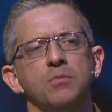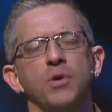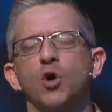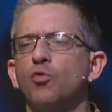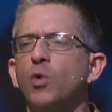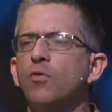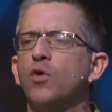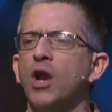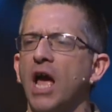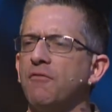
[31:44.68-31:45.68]
Because we're
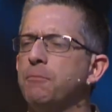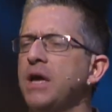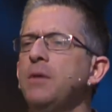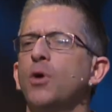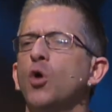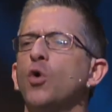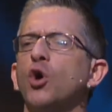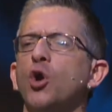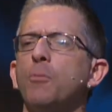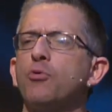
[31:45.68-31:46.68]
going to have people who are
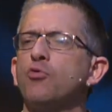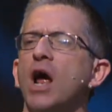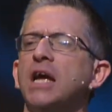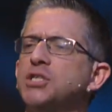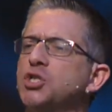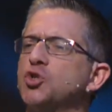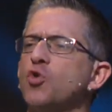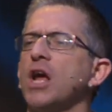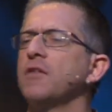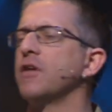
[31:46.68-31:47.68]
going to pray
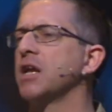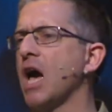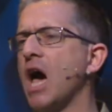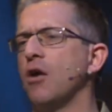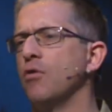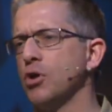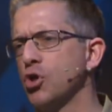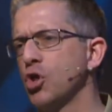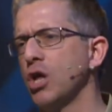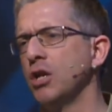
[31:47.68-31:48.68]
strength and
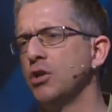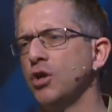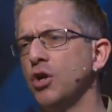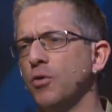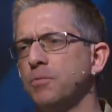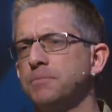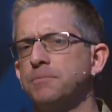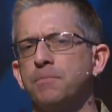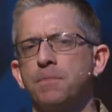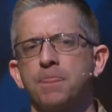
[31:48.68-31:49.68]
courage into you.
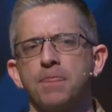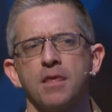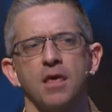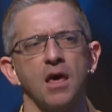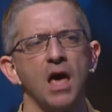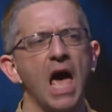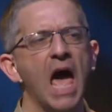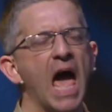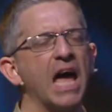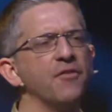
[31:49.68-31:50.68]

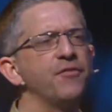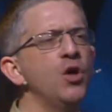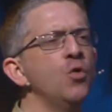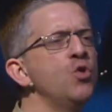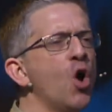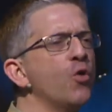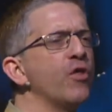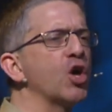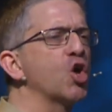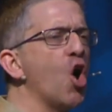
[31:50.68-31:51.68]
And if you know
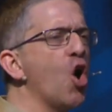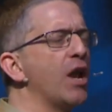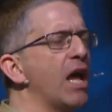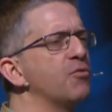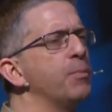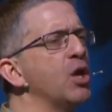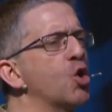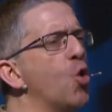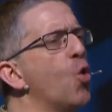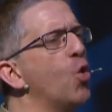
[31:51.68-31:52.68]
that God has been
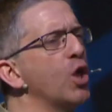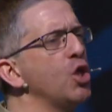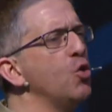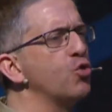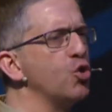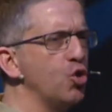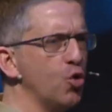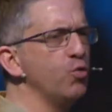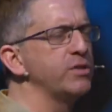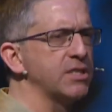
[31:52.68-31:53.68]
calling you to
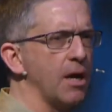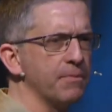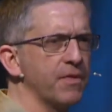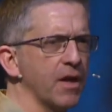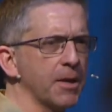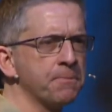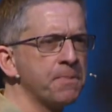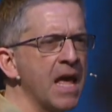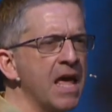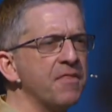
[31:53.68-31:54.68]
do something,
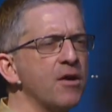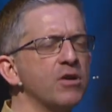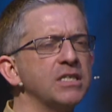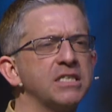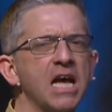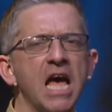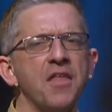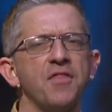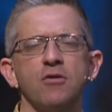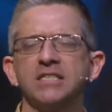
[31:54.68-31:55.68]
there is,
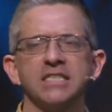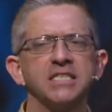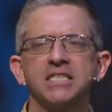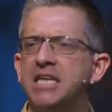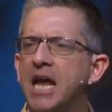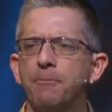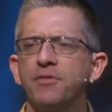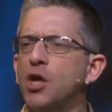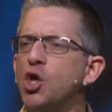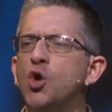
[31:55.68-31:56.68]
there is a step
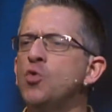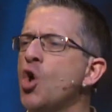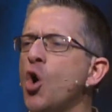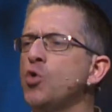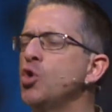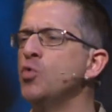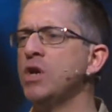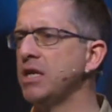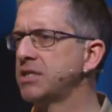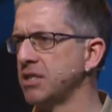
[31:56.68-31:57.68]
that you know you
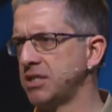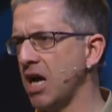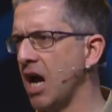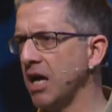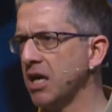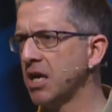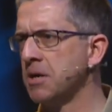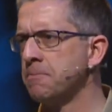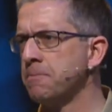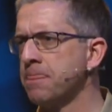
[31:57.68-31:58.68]
need to take,
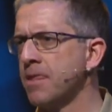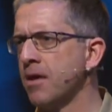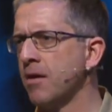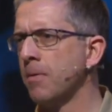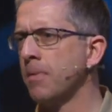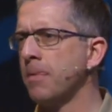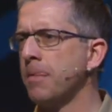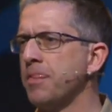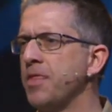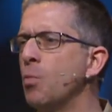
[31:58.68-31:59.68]

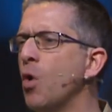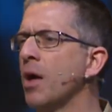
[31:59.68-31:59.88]
then what